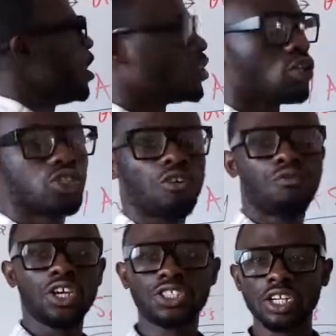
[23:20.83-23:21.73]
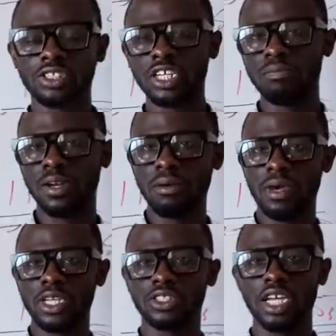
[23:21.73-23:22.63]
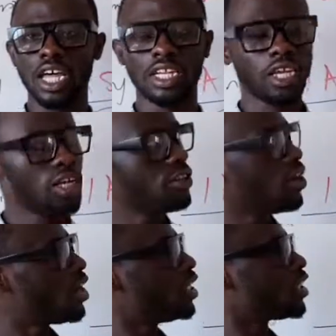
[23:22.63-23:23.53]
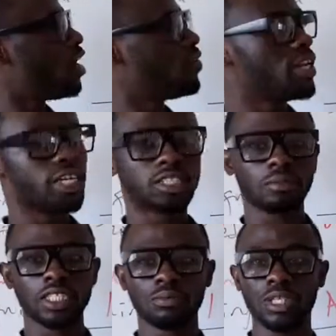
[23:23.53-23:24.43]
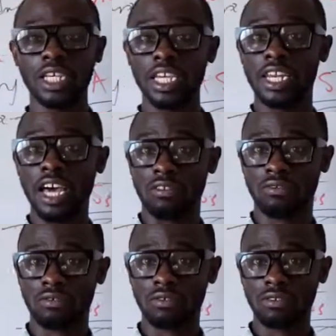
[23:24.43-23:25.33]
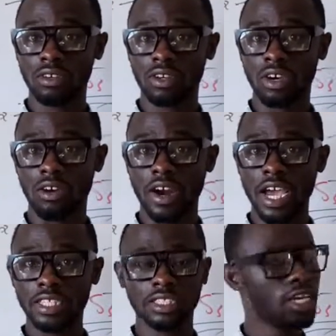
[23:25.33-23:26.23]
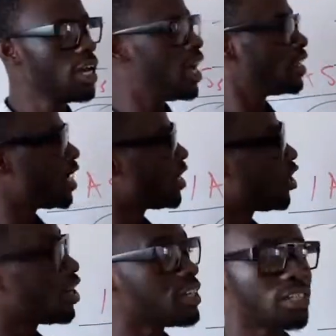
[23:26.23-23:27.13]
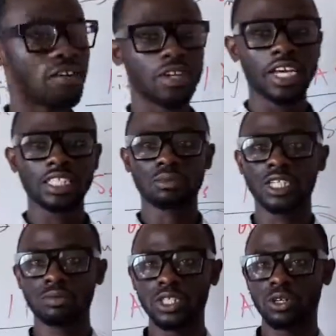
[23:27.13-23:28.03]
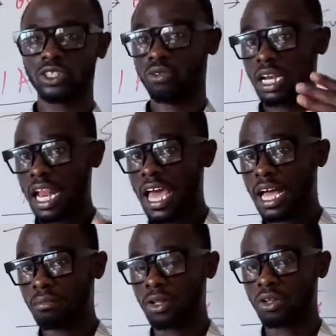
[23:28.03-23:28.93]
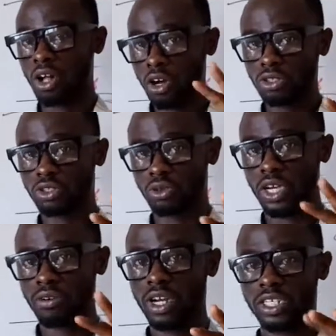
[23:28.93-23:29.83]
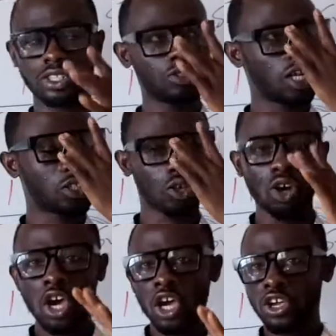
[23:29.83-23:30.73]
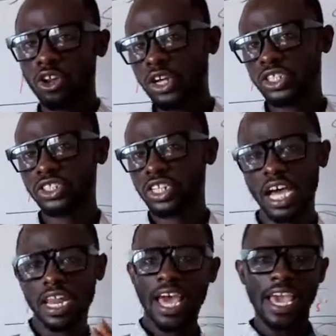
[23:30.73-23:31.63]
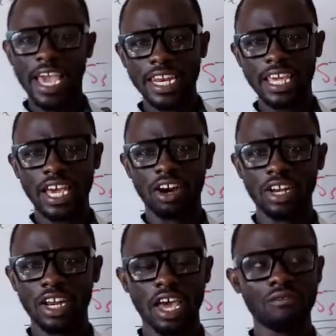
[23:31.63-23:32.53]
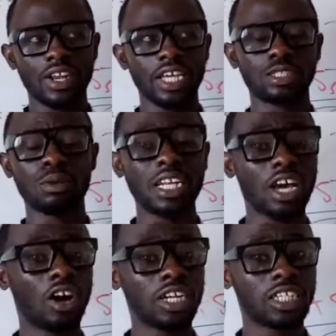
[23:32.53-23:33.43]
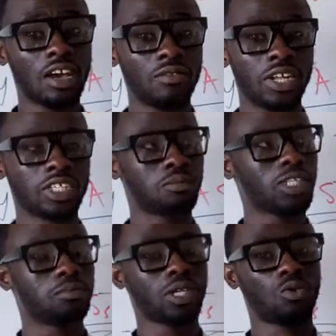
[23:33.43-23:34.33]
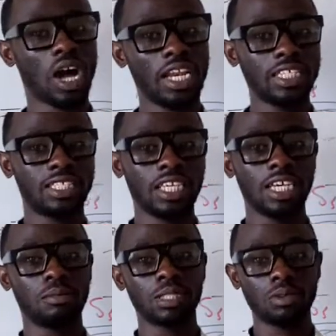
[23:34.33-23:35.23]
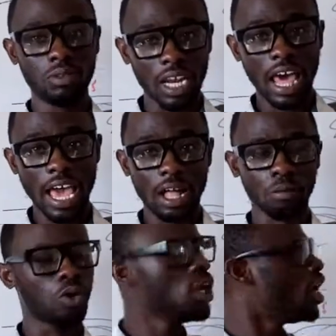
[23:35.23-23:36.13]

So sufficient simply means that the audit evidence must be enough, all right? And then the audit evidence must be what? Reliable also in relation to that. So you don't just gather any audit evidence, but the audit evidence must be quality, it must be reliable.